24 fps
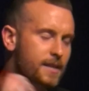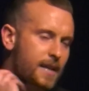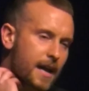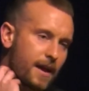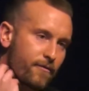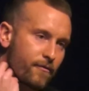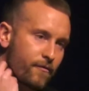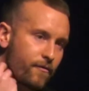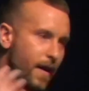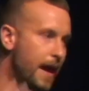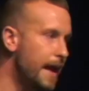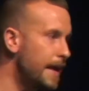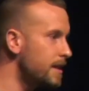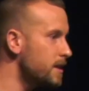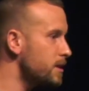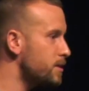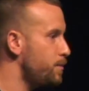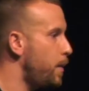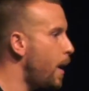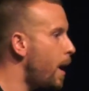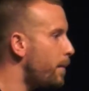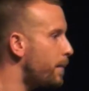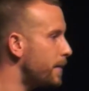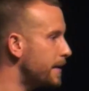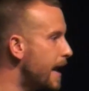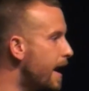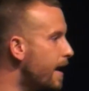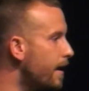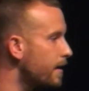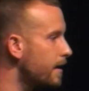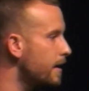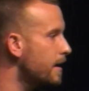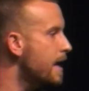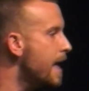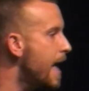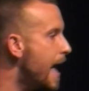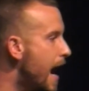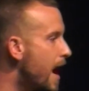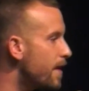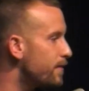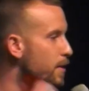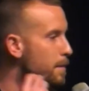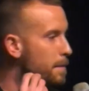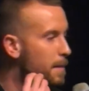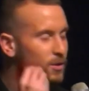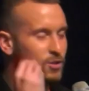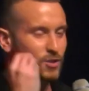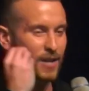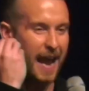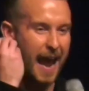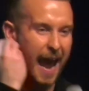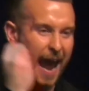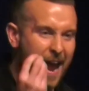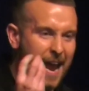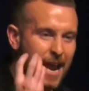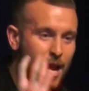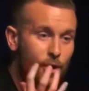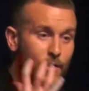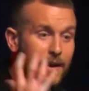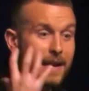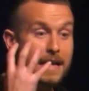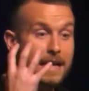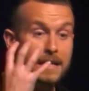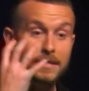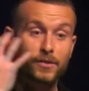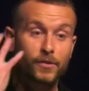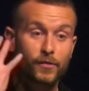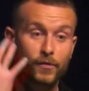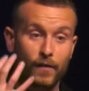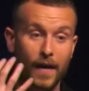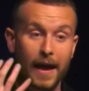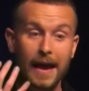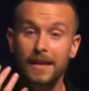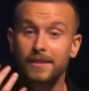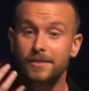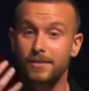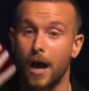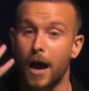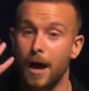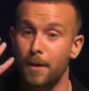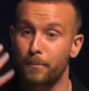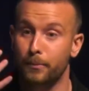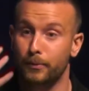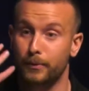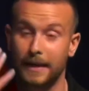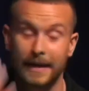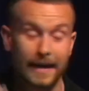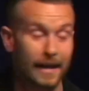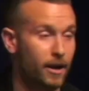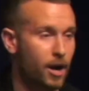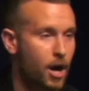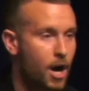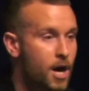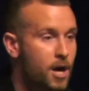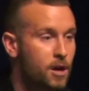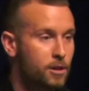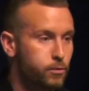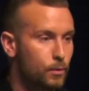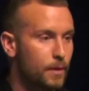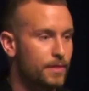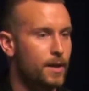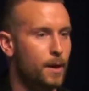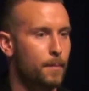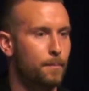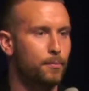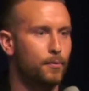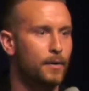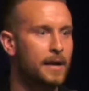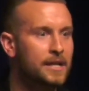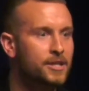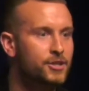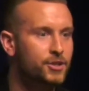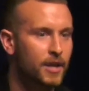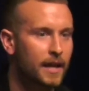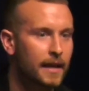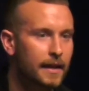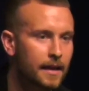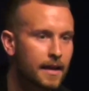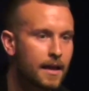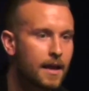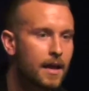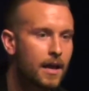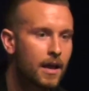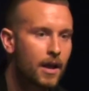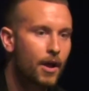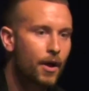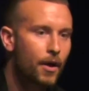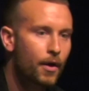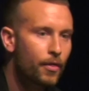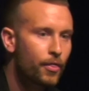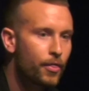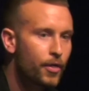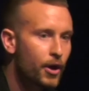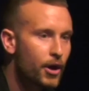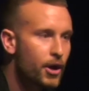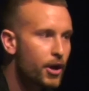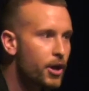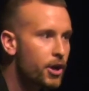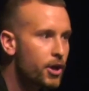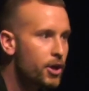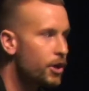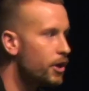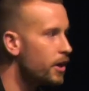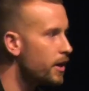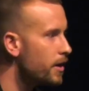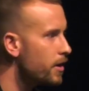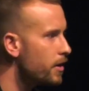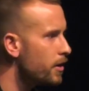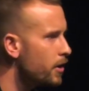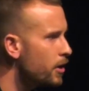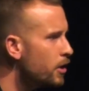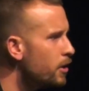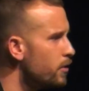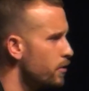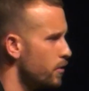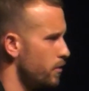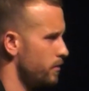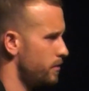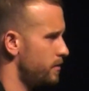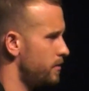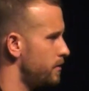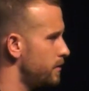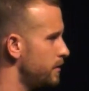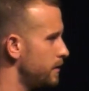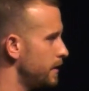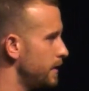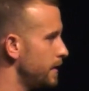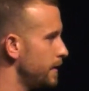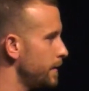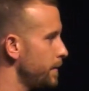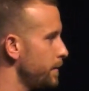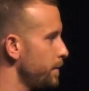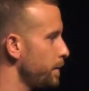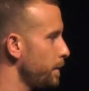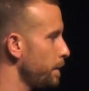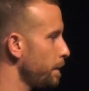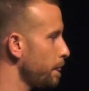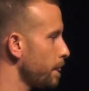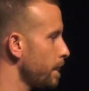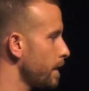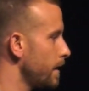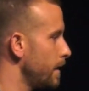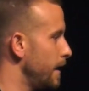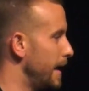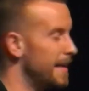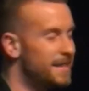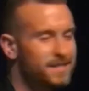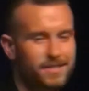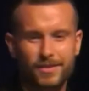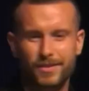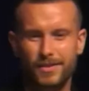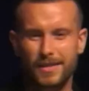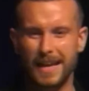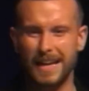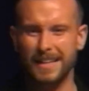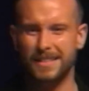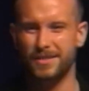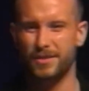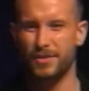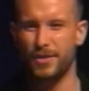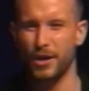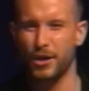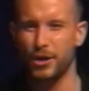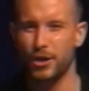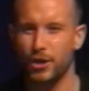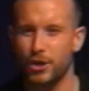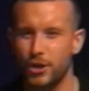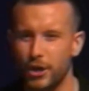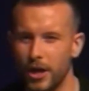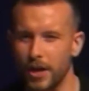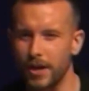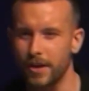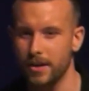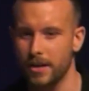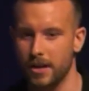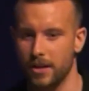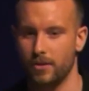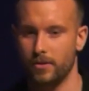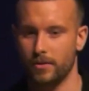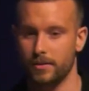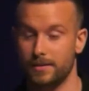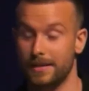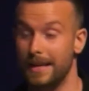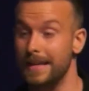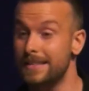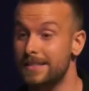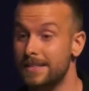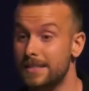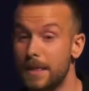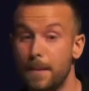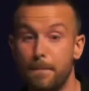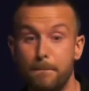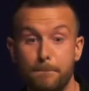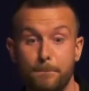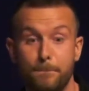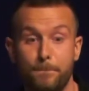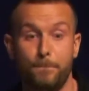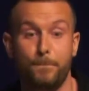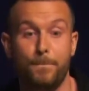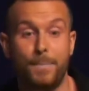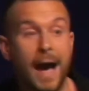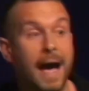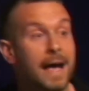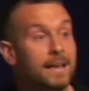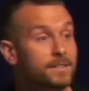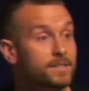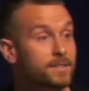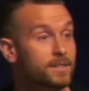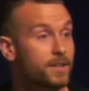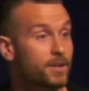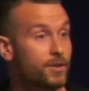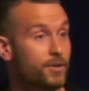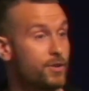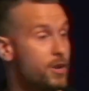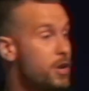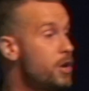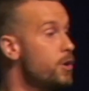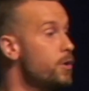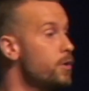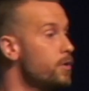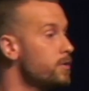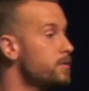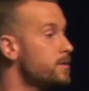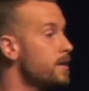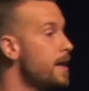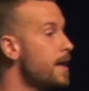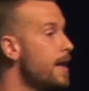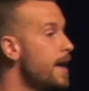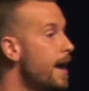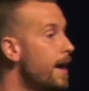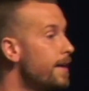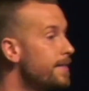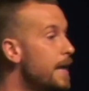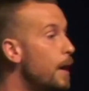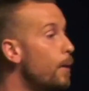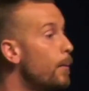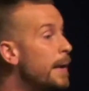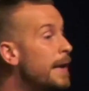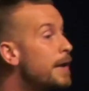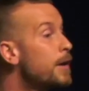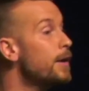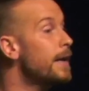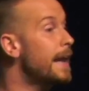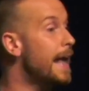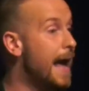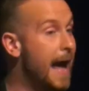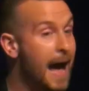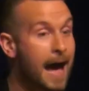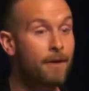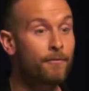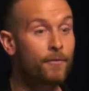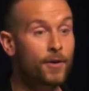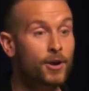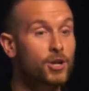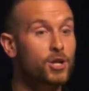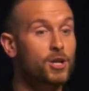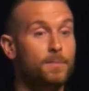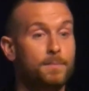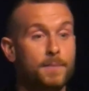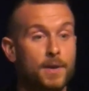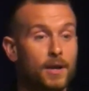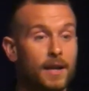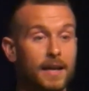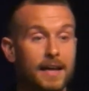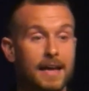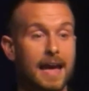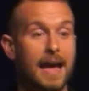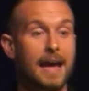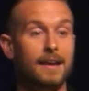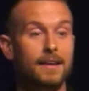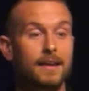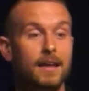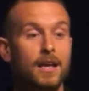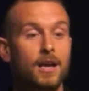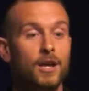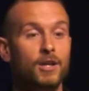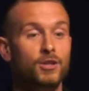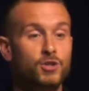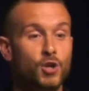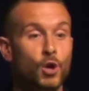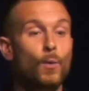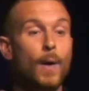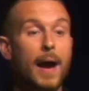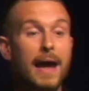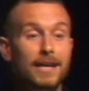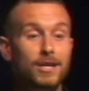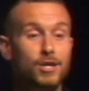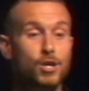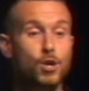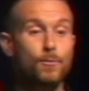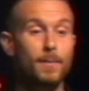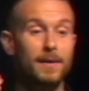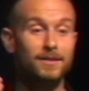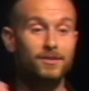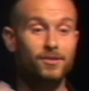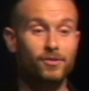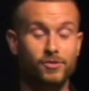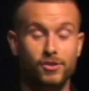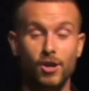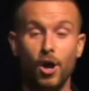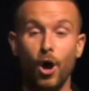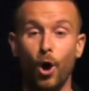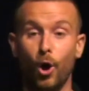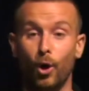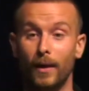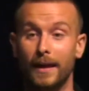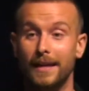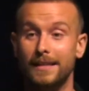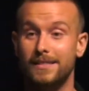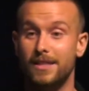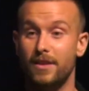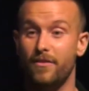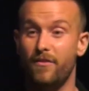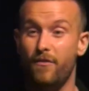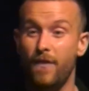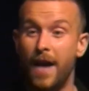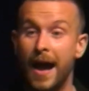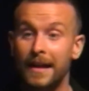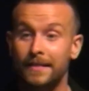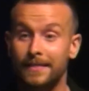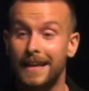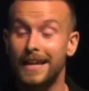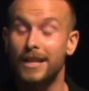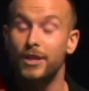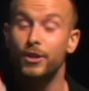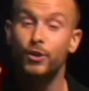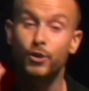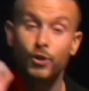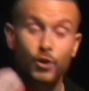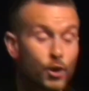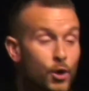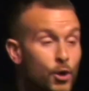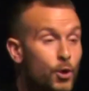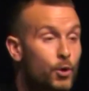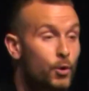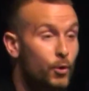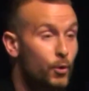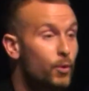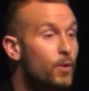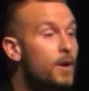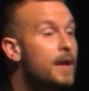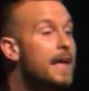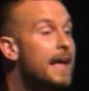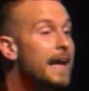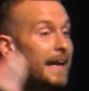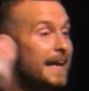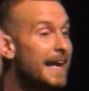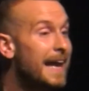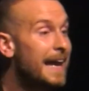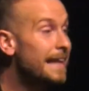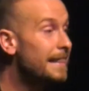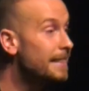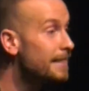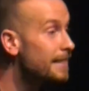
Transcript: and got veins popping out and have the most angriest face on planet Earth when they're preaching the good news. It's, it's the good news. It's the best news that we could ever communicate to a human soul is the fact that you can